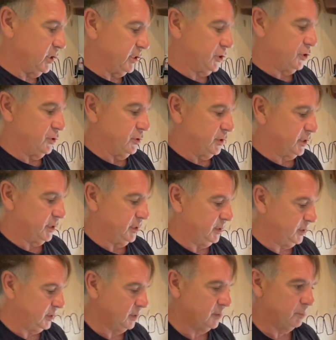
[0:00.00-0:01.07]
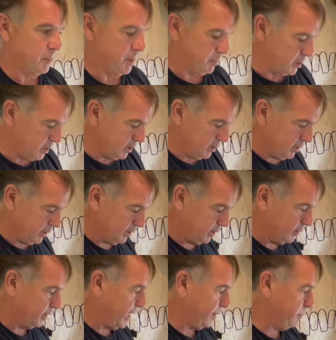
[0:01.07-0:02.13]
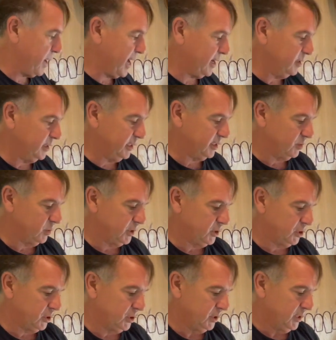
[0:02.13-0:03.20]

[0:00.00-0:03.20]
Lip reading: issues, remember your dead battery switch.